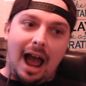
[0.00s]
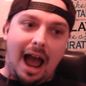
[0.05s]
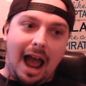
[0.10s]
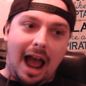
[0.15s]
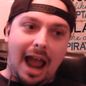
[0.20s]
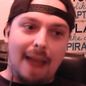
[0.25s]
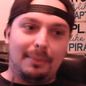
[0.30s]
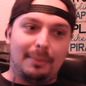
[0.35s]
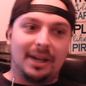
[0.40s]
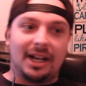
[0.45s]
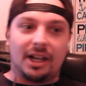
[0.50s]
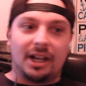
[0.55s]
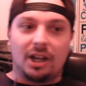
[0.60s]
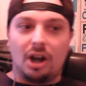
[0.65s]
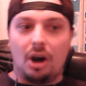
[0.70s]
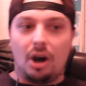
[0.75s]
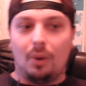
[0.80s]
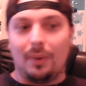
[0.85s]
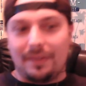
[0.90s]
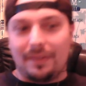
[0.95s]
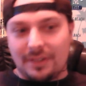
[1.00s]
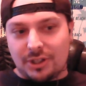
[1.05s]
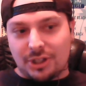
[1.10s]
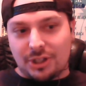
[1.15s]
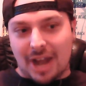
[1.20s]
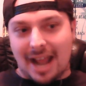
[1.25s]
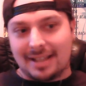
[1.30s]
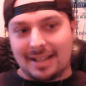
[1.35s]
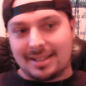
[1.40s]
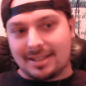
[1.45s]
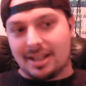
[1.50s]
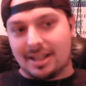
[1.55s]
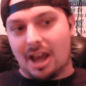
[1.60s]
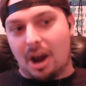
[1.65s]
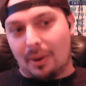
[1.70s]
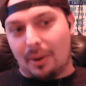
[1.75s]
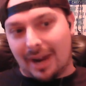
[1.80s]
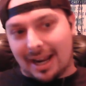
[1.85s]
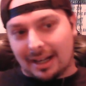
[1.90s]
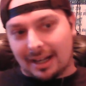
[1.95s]
I'm going to go with the Jets,
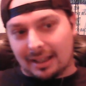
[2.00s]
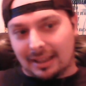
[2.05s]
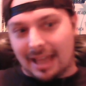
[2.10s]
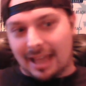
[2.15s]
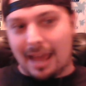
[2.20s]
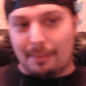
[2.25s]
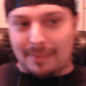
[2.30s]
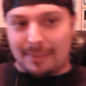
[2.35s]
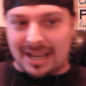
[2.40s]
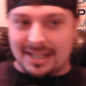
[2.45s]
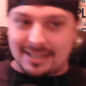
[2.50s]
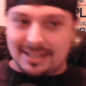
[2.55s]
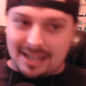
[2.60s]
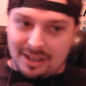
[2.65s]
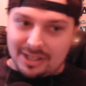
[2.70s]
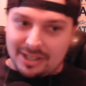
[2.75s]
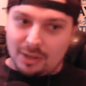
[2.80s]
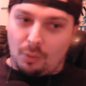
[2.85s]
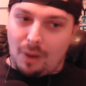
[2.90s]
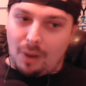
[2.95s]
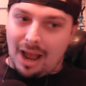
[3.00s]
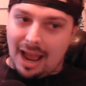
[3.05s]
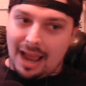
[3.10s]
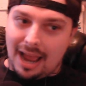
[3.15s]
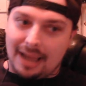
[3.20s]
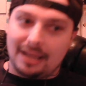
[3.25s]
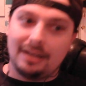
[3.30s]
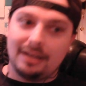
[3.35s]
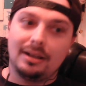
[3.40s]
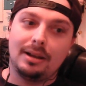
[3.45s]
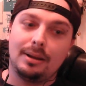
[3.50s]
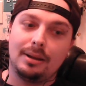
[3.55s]
though, and let me tell you why.